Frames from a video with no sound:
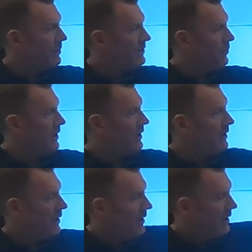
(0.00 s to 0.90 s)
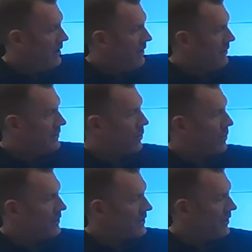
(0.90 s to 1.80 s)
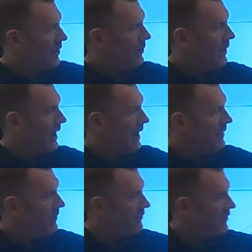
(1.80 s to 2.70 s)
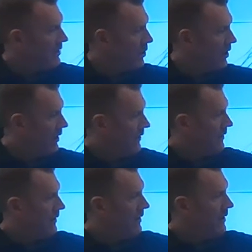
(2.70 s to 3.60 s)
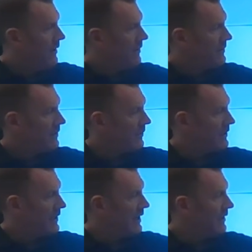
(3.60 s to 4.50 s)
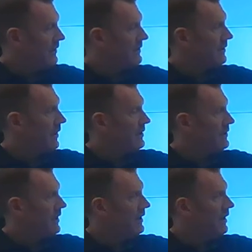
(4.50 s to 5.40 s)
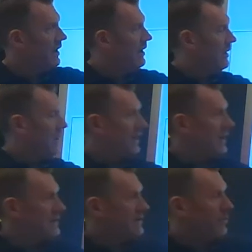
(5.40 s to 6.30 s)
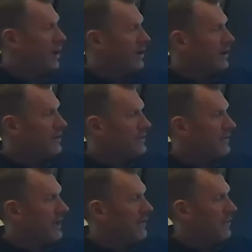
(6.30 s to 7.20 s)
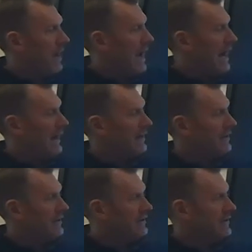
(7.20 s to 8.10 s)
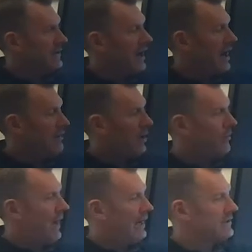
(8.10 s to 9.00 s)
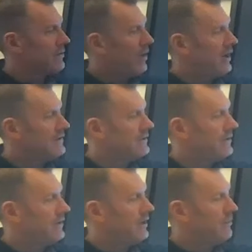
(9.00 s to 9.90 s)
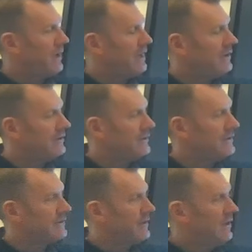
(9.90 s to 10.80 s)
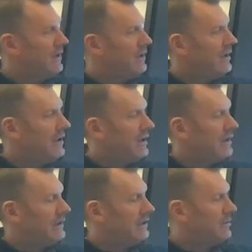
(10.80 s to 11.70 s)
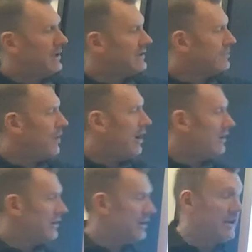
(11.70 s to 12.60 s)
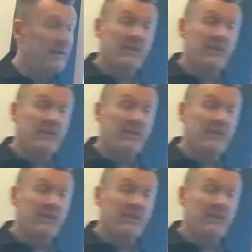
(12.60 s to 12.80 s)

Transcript: between the torso and the femur. So this angle is large. And then as the bar goes around the back, this is a high bar back squat, so the hip angle is a little bit smaller. And